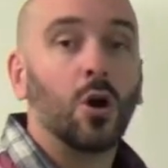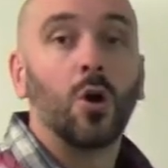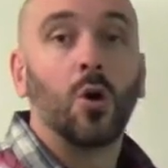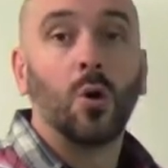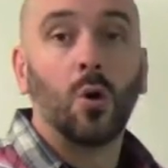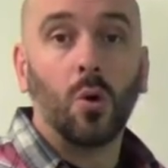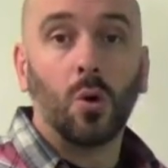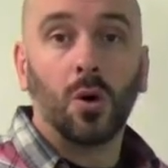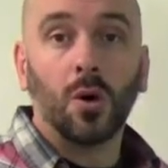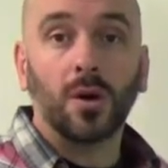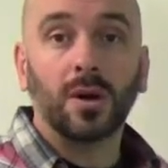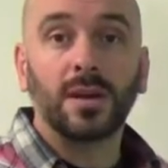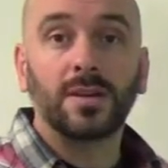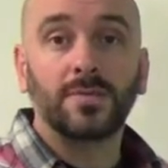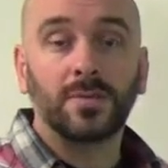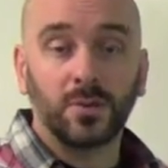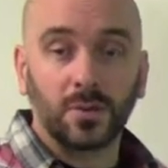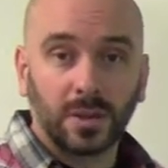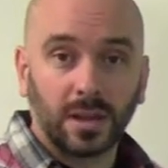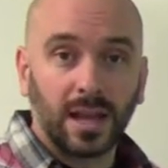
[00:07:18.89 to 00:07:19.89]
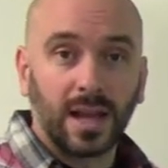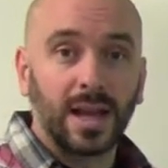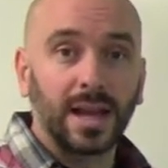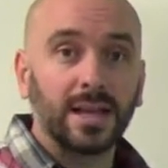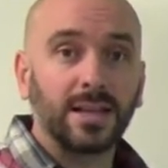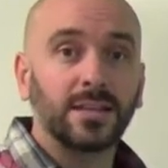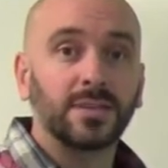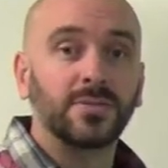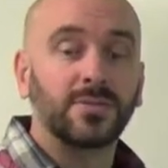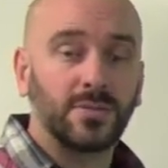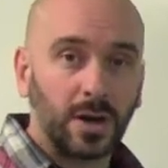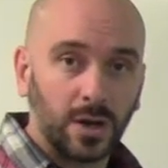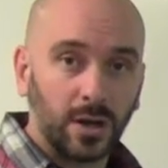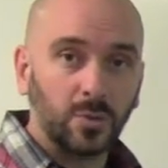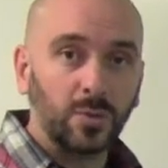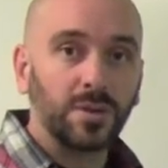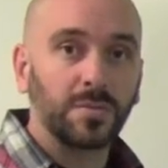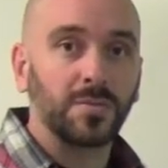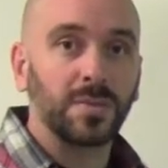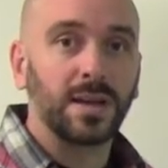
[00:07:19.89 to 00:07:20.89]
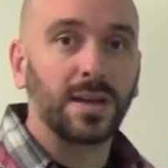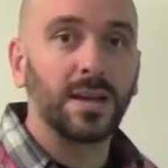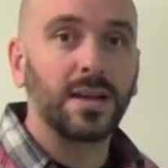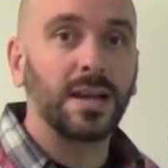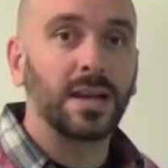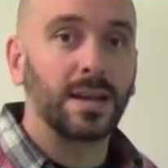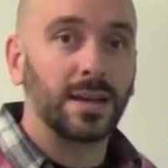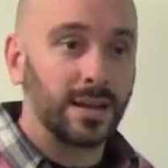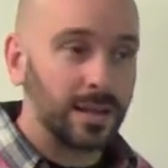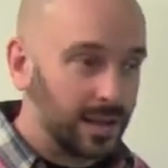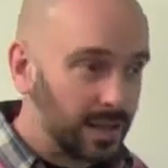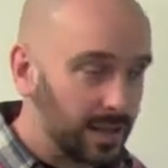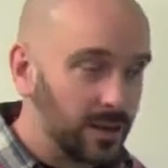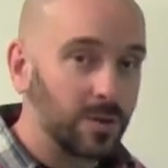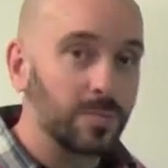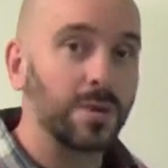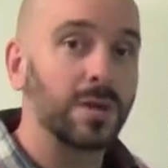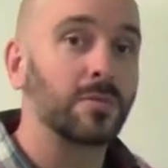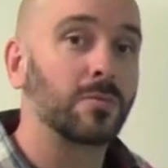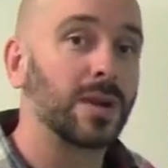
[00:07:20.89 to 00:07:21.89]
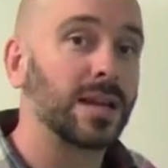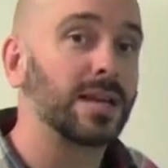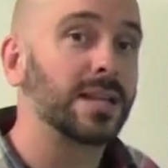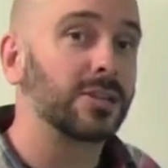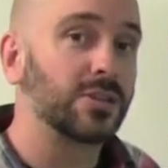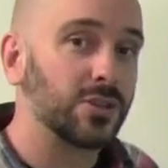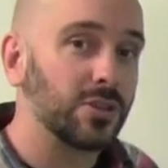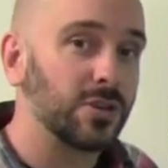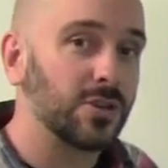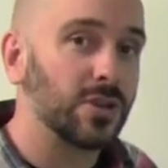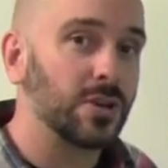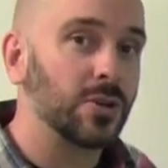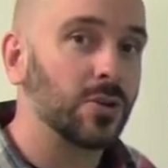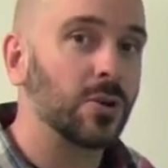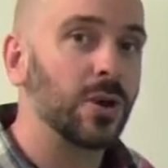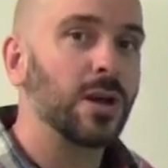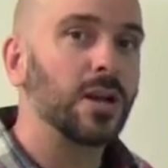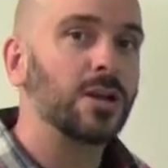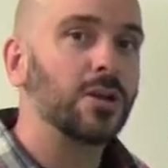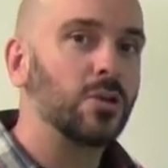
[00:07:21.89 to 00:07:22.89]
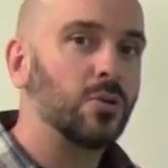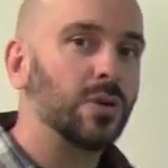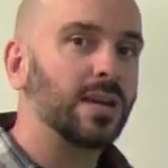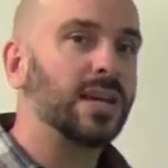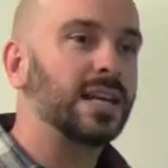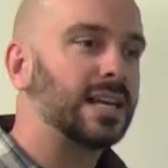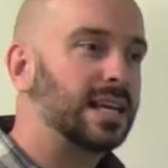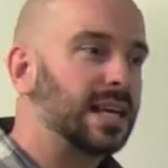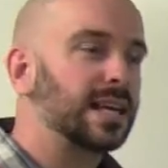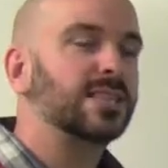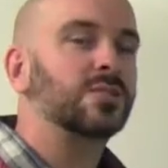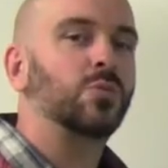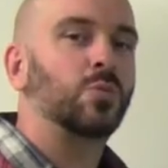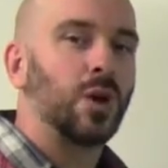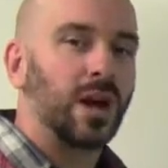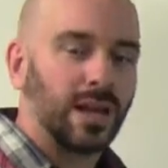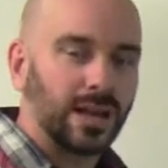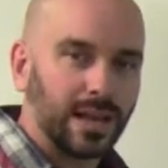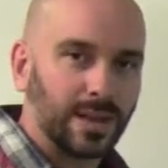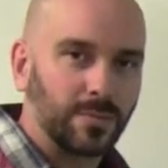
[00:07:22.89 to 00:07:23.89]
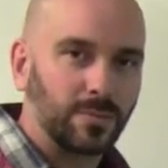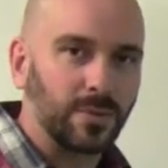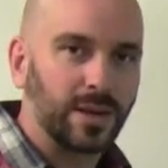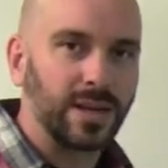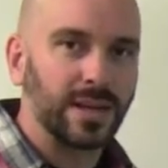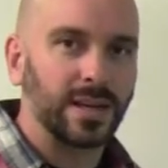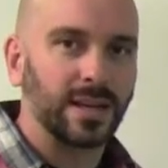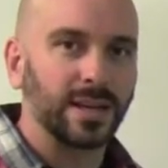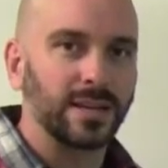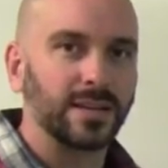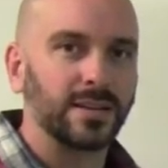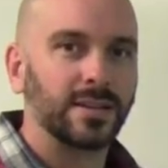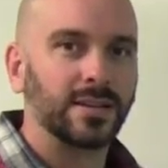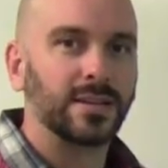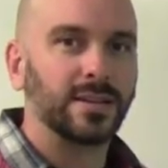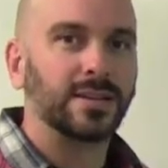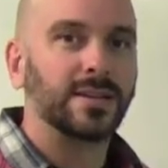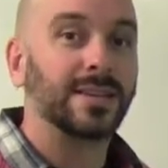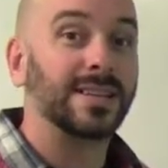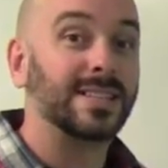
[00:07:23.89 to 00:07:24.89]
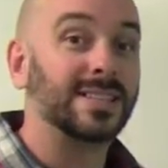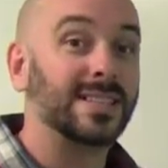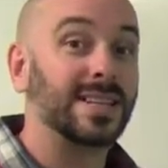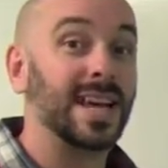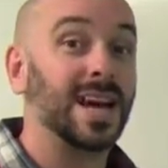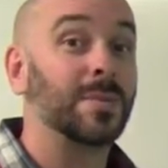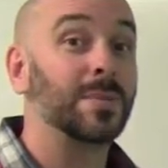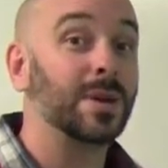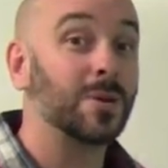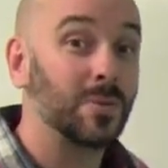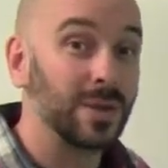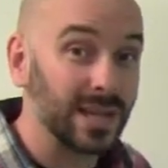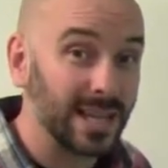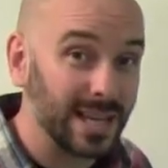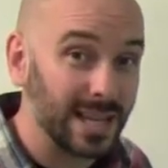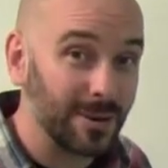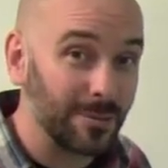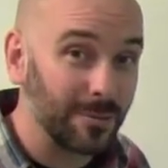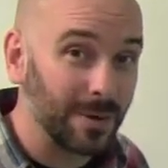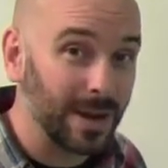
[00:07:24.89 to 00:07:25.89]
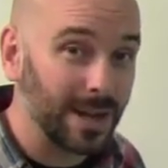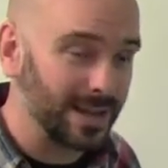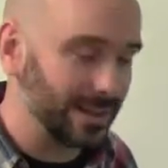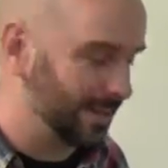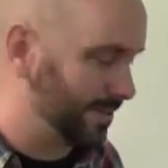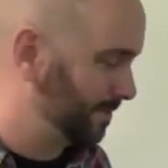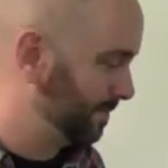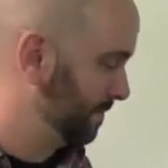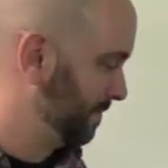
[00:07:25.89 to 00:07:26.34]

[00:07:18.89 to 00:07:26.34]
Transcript: Or if you'd like to follow with me and hear me read it to you, you can guess while I'm reading. Let's see how many we can get right.